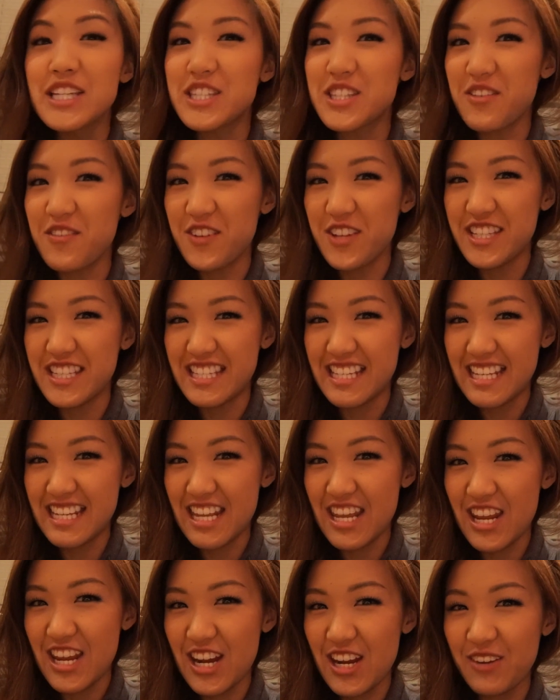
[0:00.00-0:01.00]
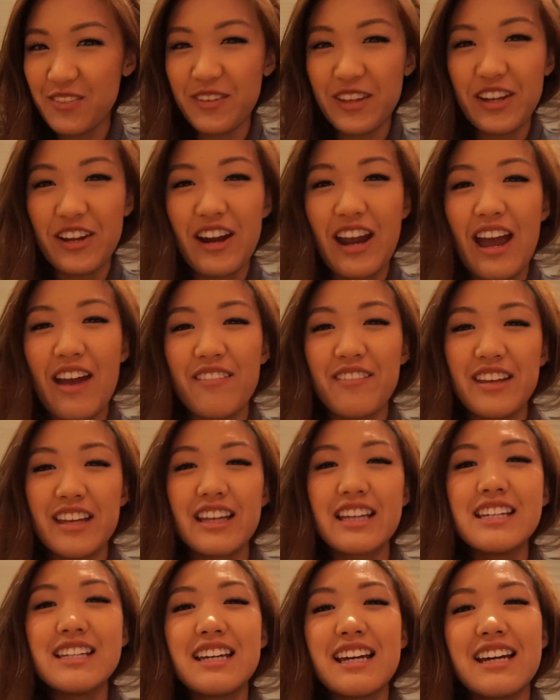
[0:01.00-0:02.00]
So, Vanzina, we are having
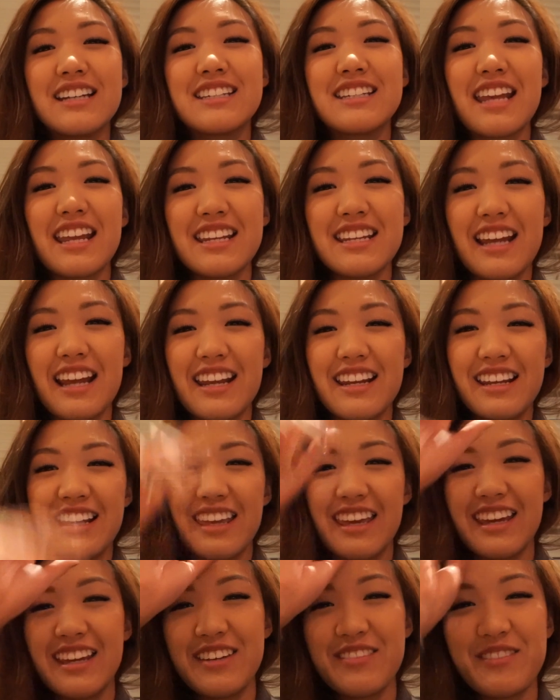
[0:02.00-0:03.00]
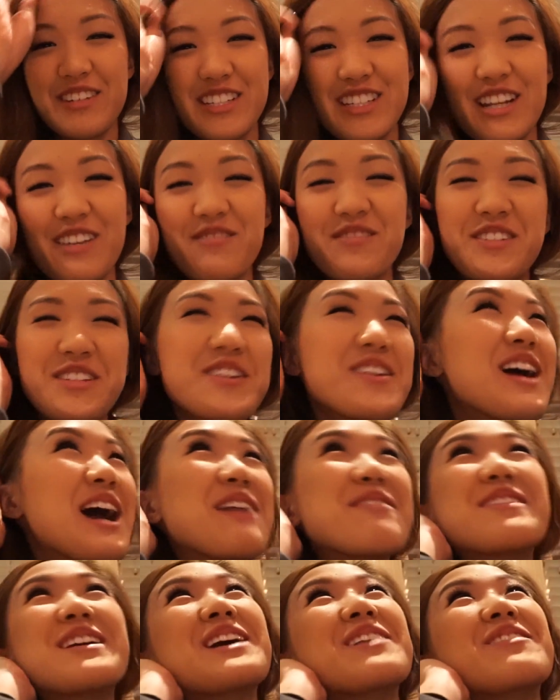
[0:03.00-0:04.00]
a date night again, which I'm so
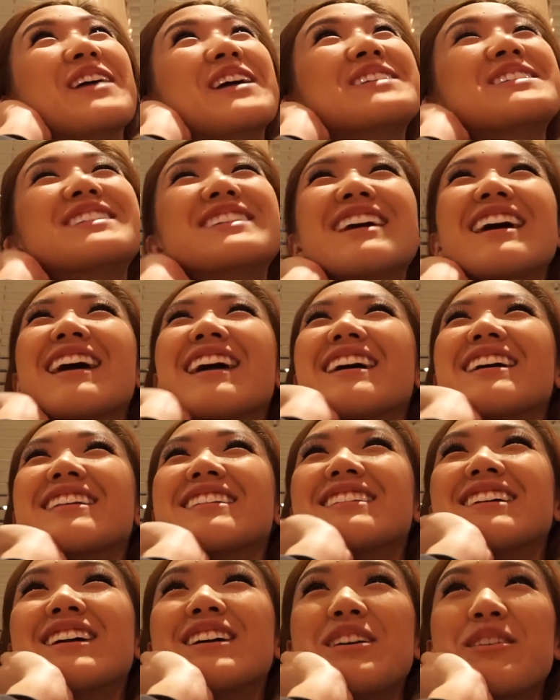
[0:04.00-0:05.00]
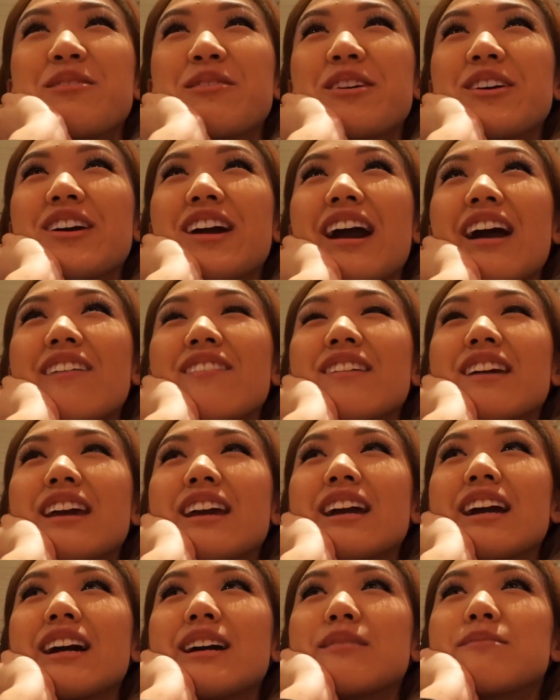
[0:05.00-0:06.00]
happy about. And we're
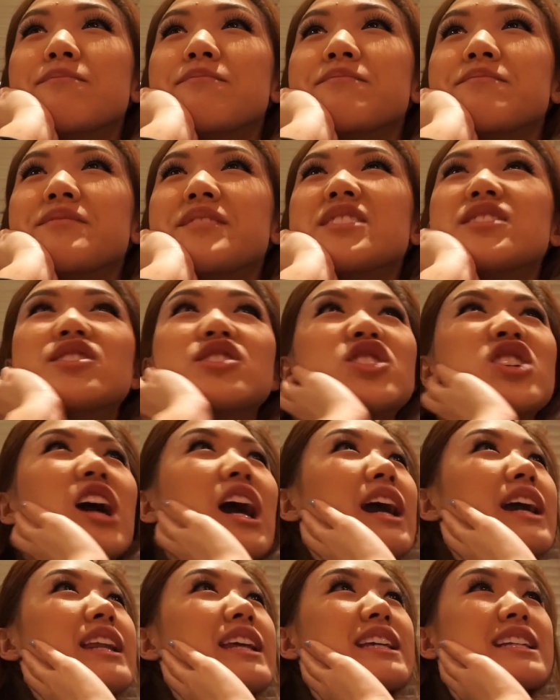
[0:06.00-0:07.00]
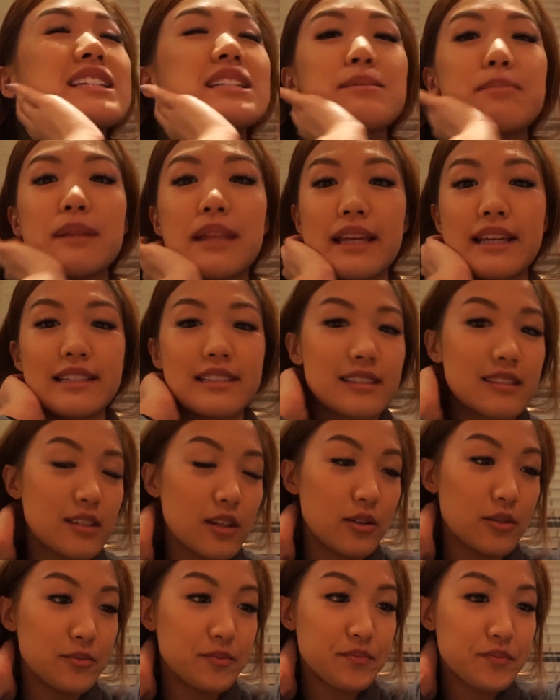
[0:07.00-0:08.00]
having this Chinese place.
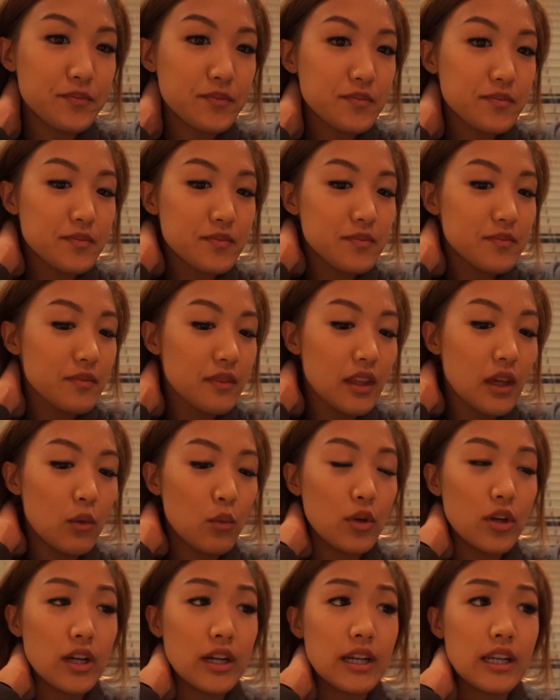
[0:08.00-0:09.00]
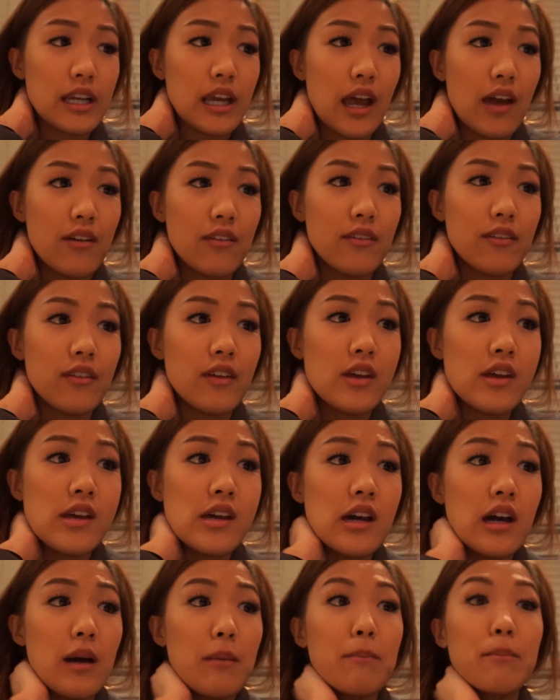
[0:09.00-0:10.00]
So, we're going to have
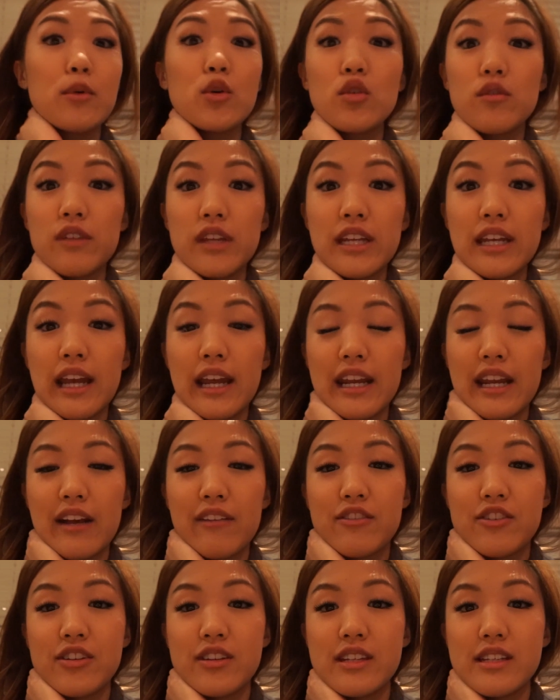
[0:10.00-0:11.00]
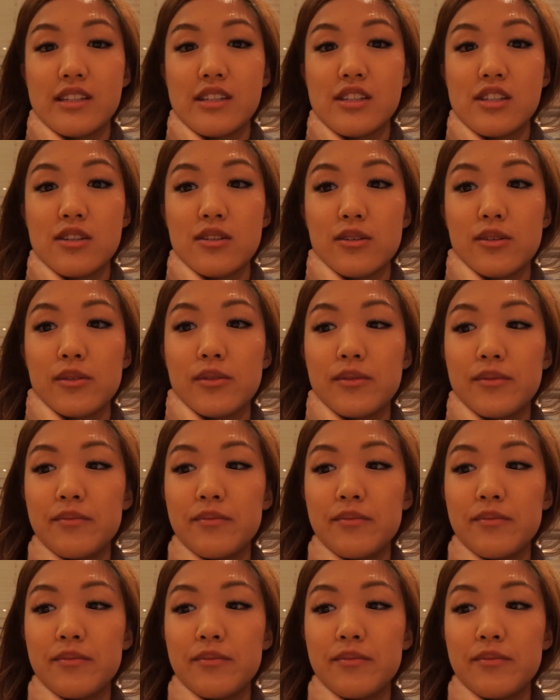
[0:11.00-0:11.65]
a movie night after this, too.